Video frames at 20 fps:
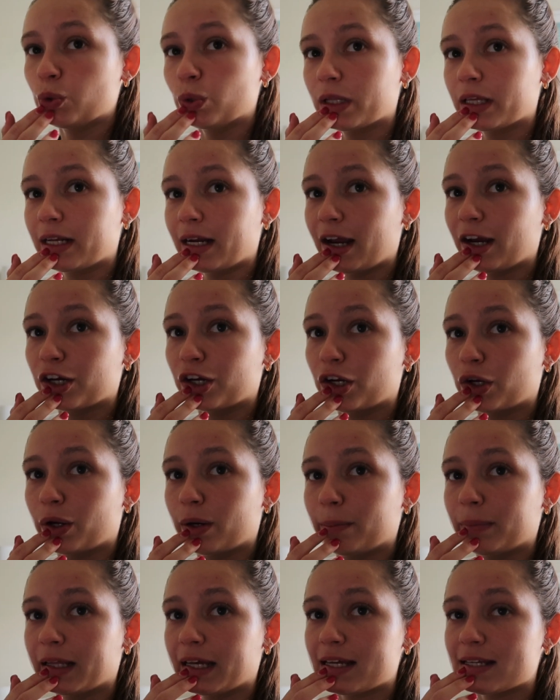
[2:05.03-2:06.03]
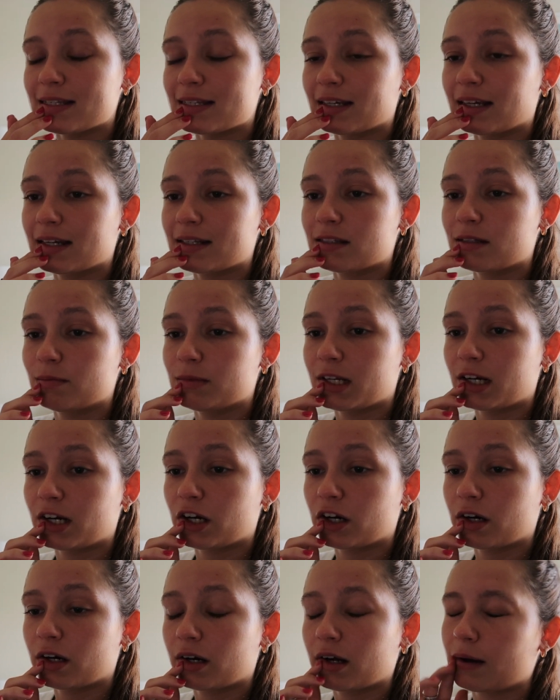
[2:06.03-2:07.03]
Julie and I are gonna go to Blaze and get some
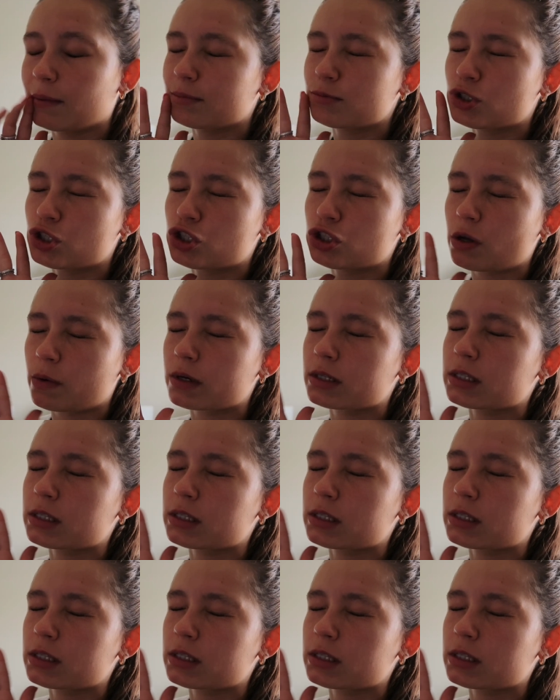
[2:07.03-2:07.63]
dinner. I'm so